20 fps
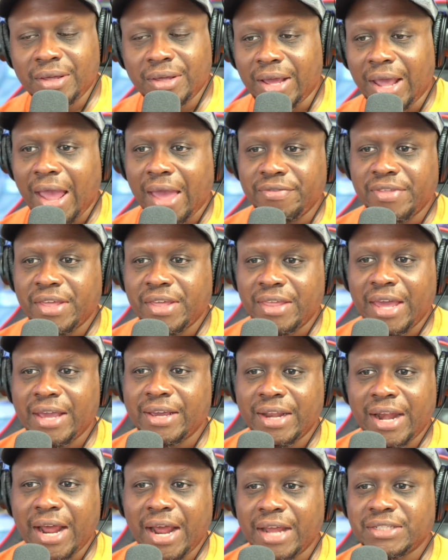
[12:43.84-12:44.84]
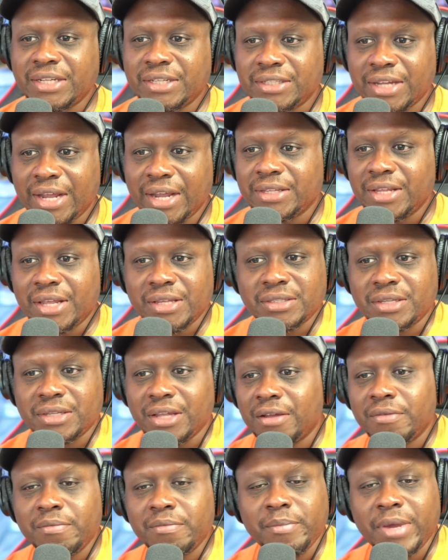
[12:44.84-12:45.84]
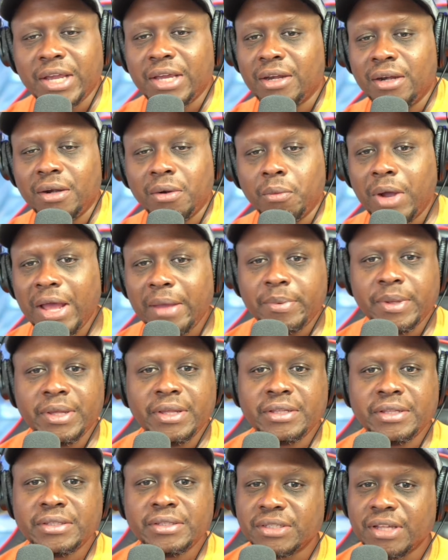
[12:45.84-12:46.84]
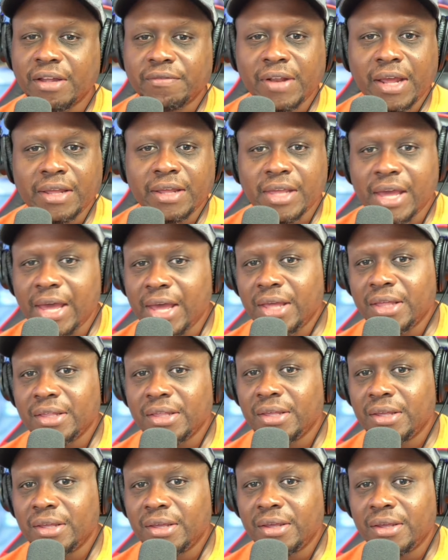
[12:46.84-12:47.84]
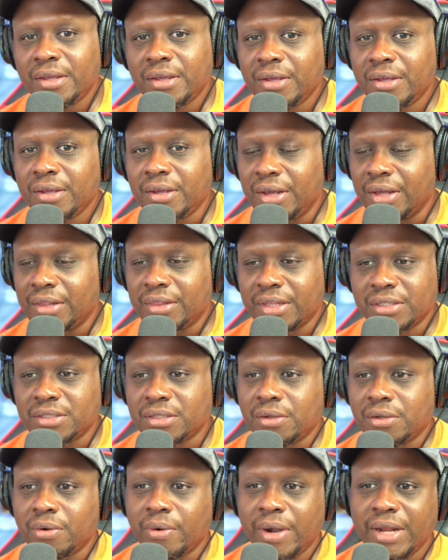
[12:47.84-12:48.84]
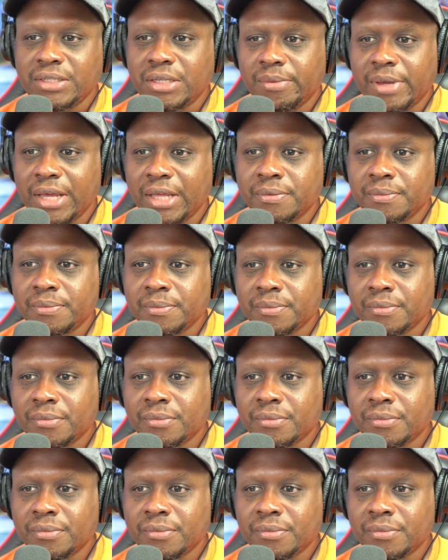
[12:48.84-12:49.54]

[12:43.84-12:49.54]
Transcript: And then they can actually take that stuff, make it into weapons, stuff like that. Yeah, this is crazy, man.